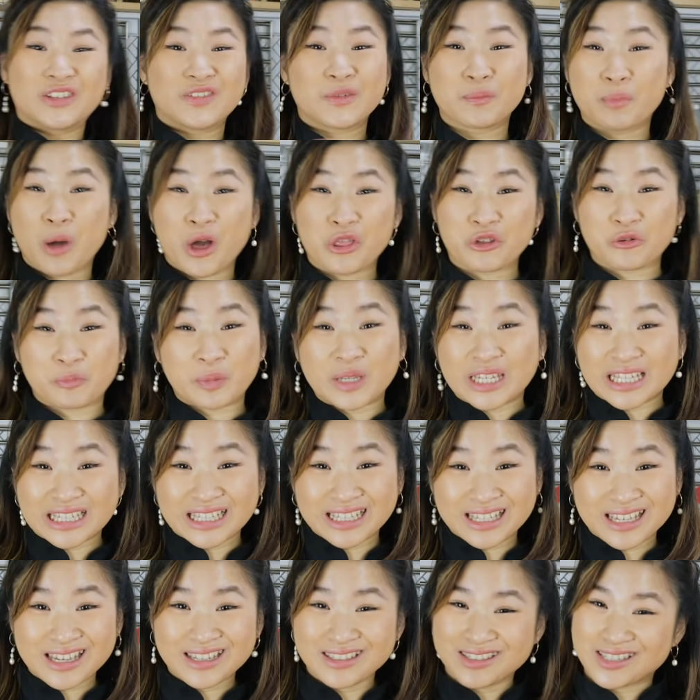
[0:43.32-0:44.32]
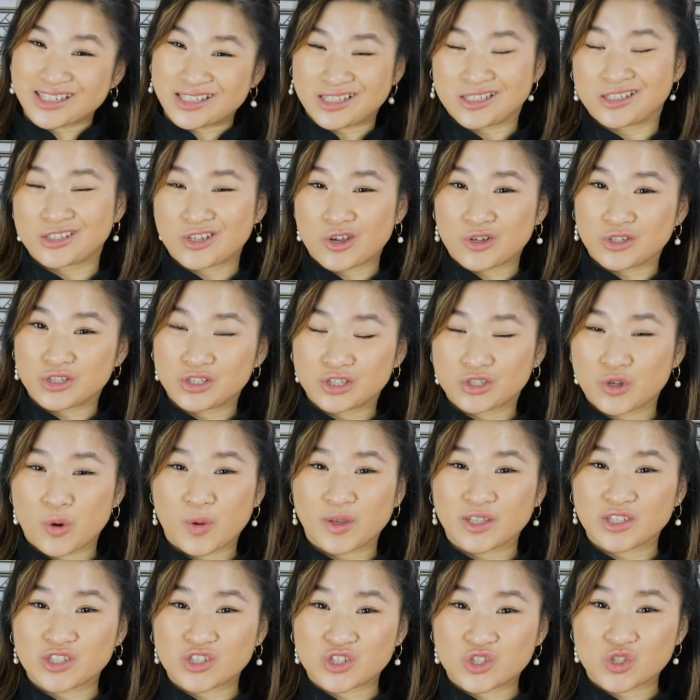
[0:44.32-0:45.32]
even bother peeling it, it's just
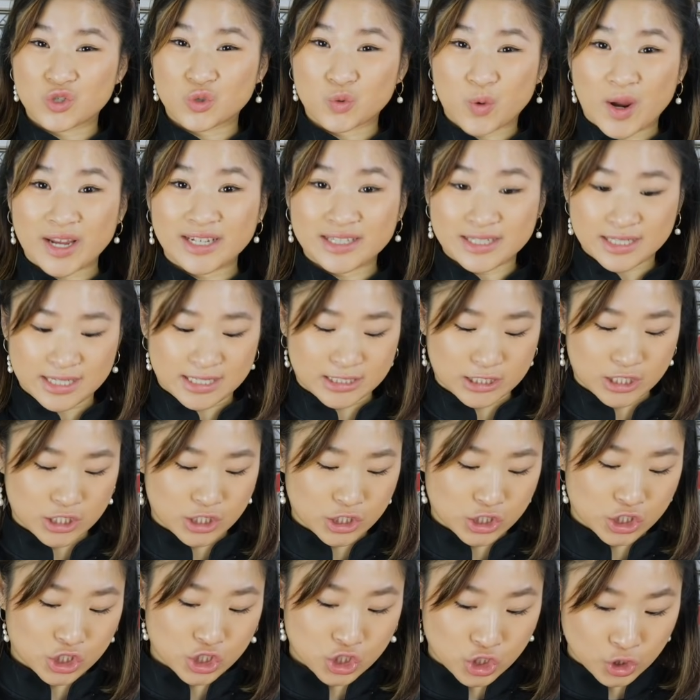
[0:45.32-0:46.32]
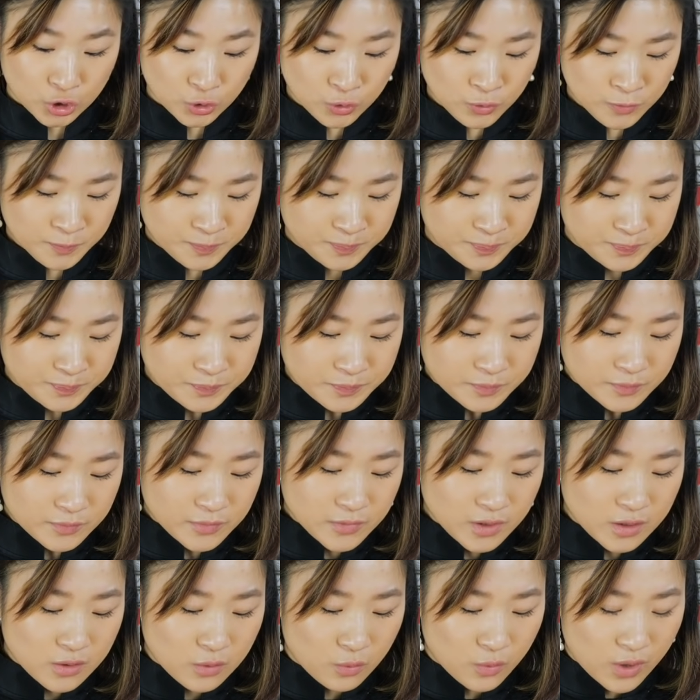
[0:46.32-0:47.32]
going straight into the stew.
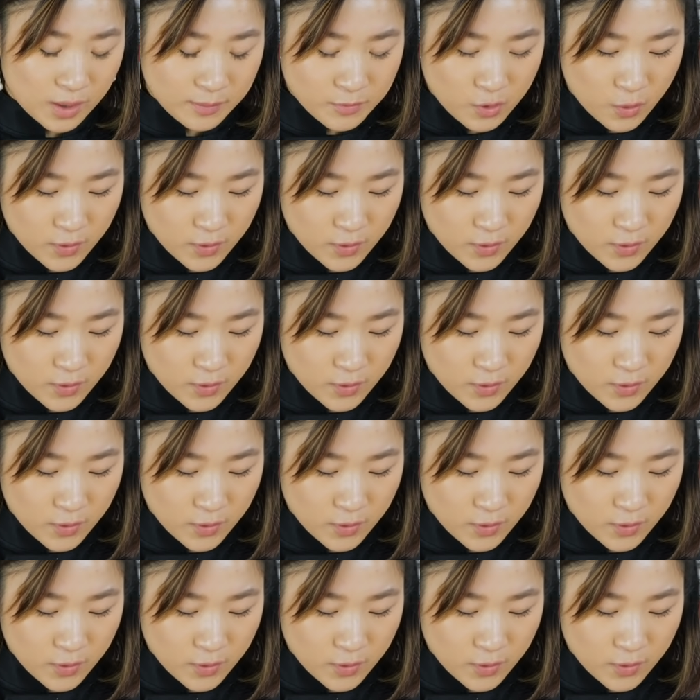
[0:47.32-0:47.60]
What I'm